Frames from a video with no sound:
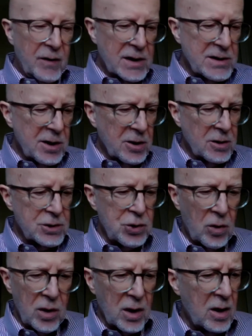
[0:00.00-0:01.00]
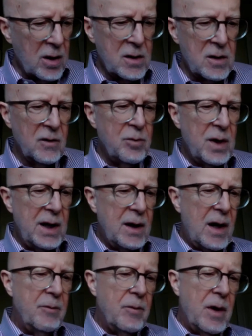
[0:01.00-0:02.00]
in this little short article of
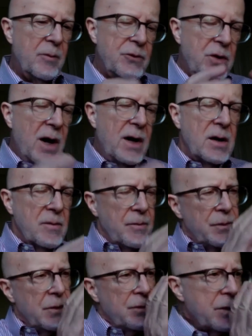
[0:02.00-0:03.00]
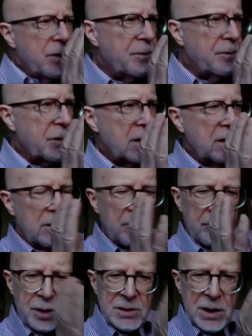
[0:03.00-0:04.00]
mine, I'm I'm trying to
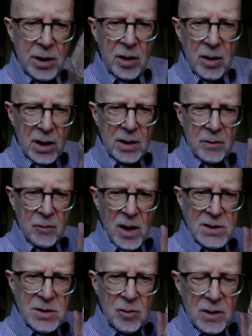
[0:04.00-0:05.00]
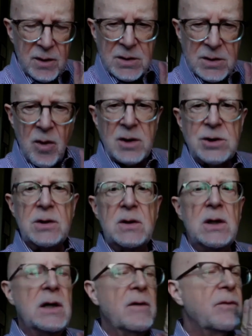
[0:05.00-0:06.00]
particularly wrestle with this
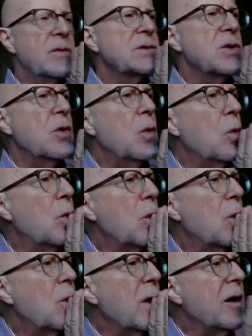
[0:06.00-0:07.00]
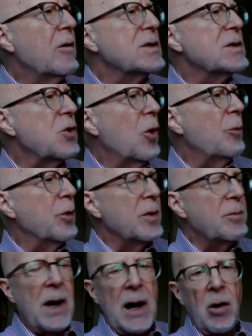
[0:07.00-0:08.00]
question of so where is
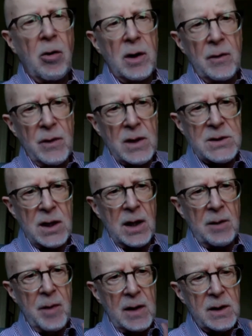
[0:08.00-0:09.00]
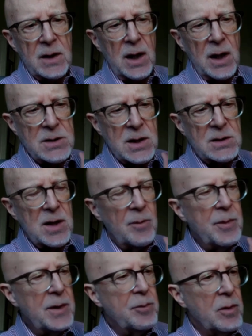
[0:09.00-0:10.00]
corporate power in this? And I make the case that
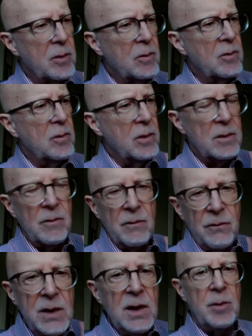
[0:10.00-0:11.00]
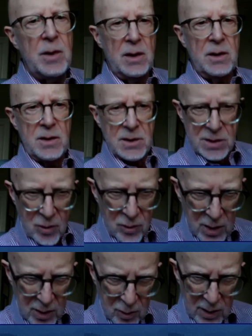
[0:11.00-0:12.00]
some people would vehemently
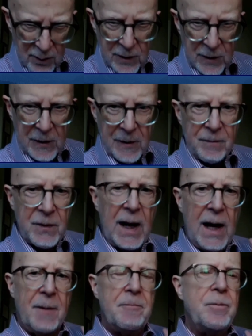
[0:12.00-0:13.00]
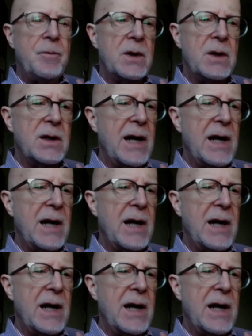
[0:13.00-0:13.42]
disagree with that